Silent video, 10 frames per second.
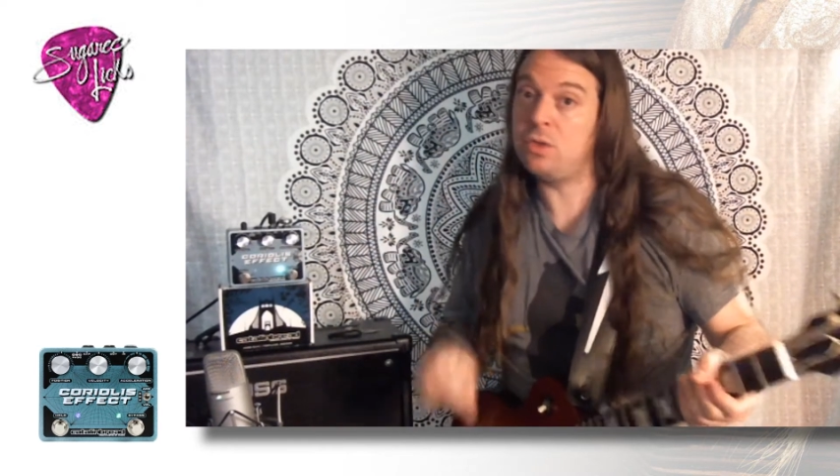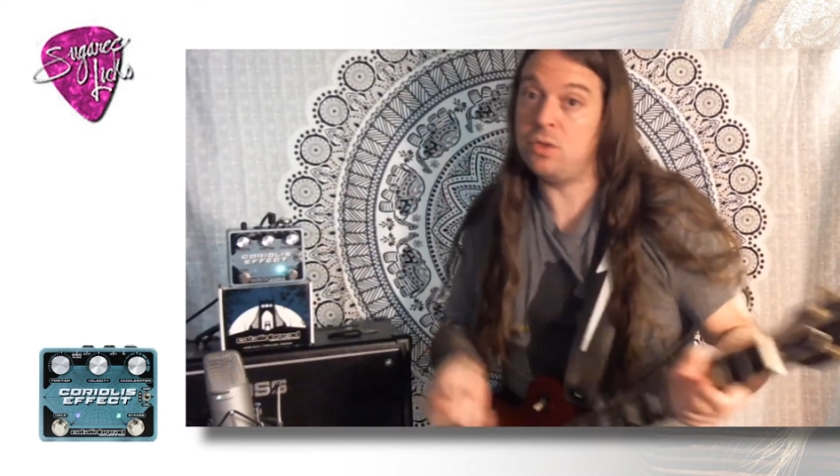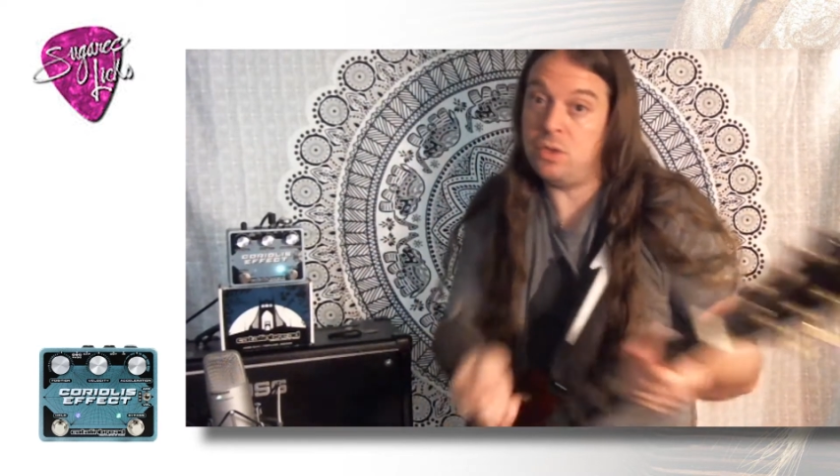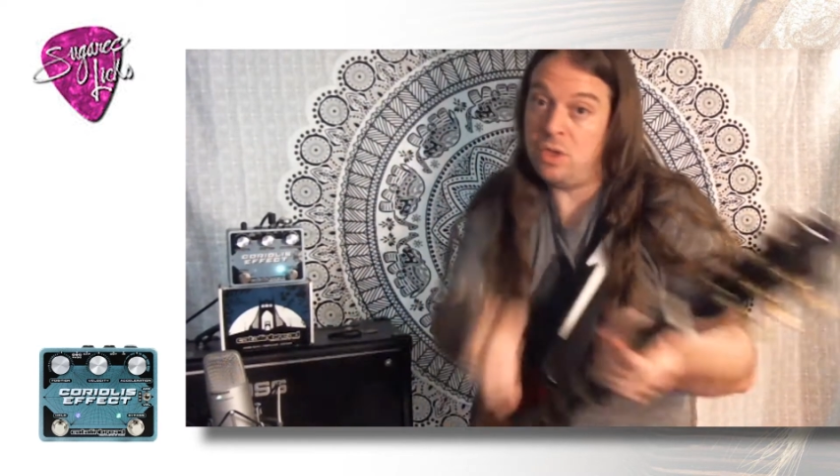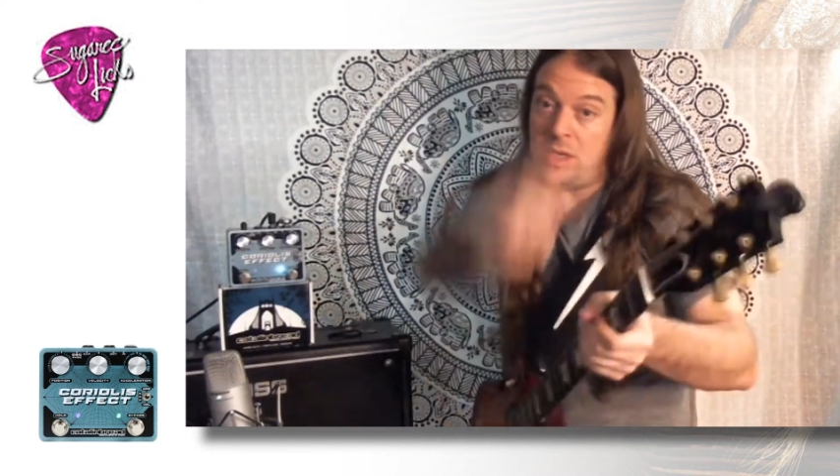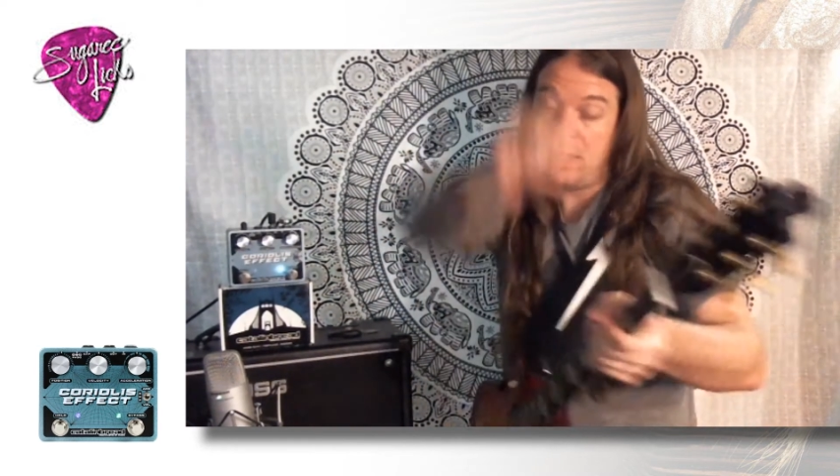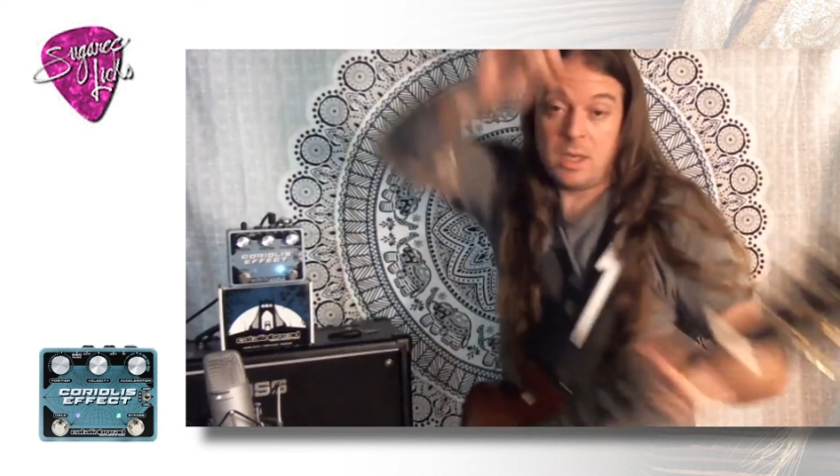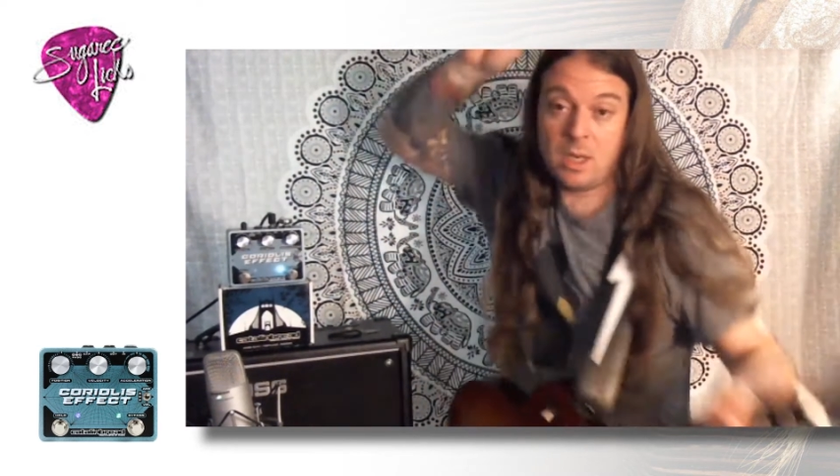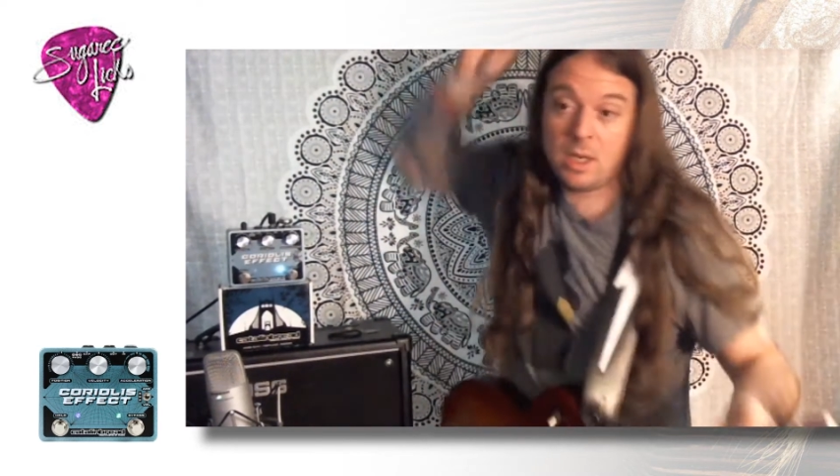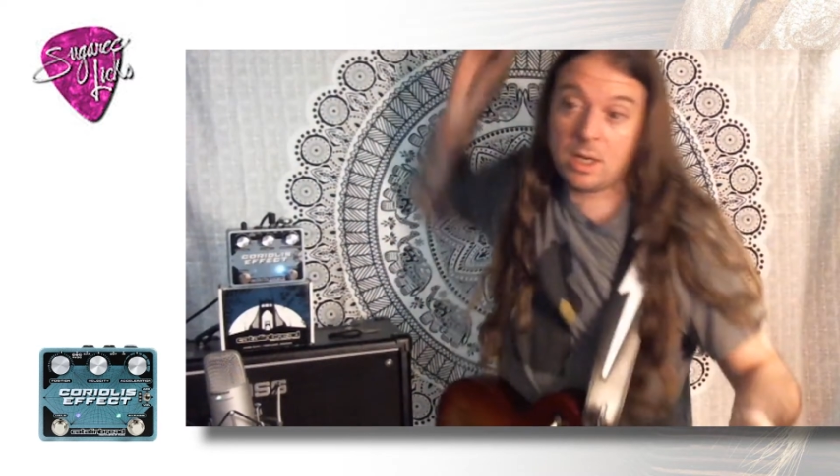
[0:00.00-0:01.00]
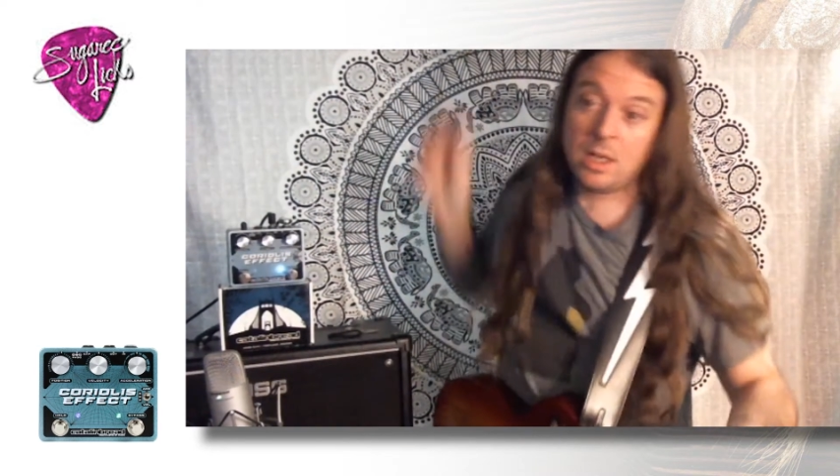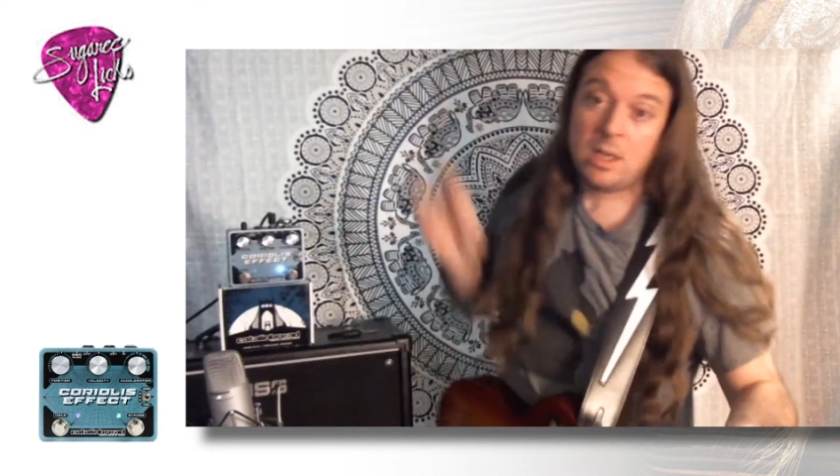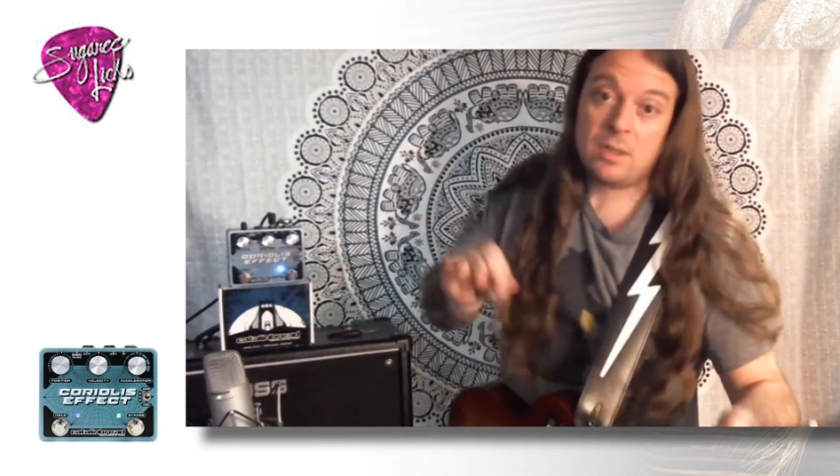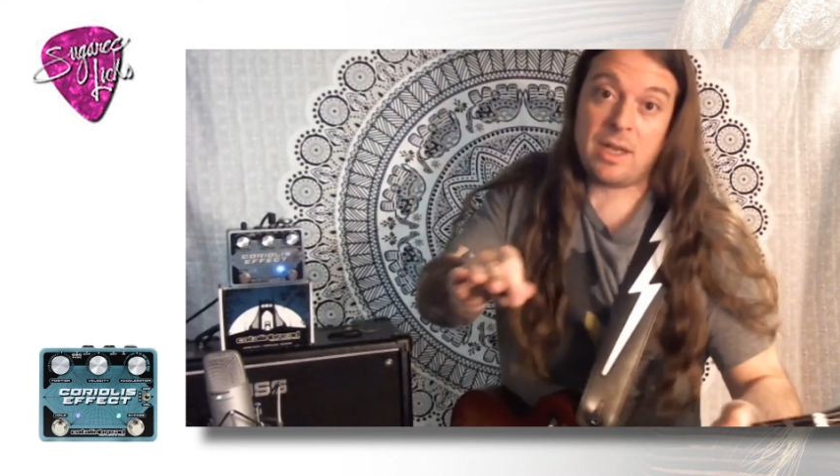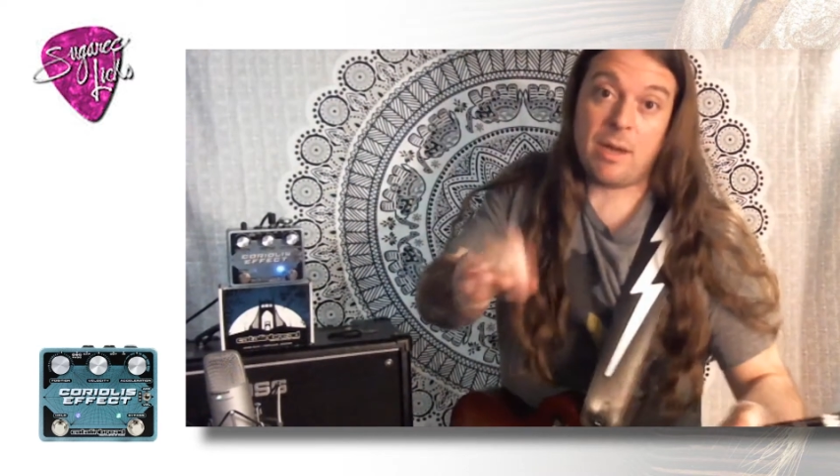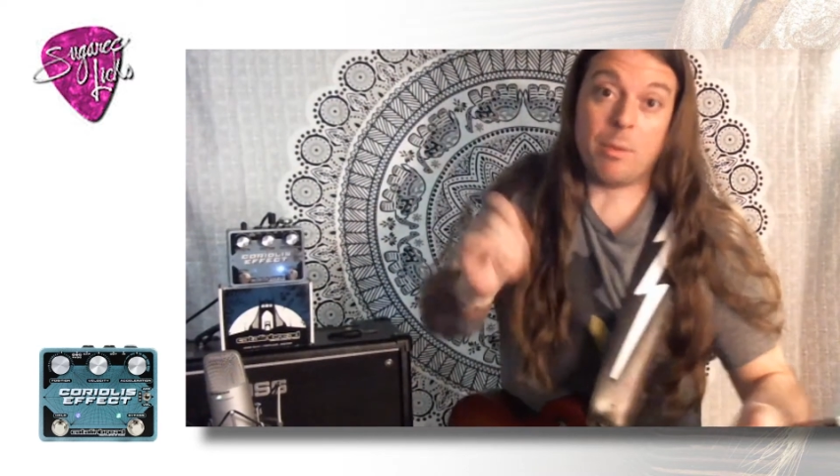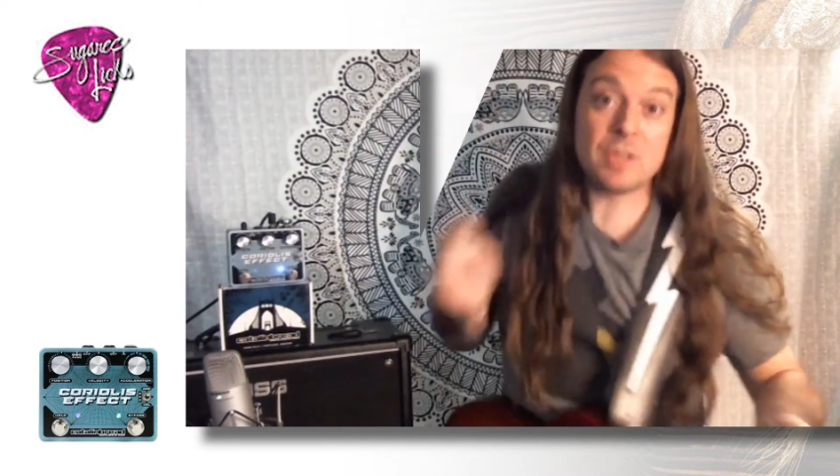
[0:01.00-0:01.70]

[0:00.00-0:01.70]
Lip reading: and see how it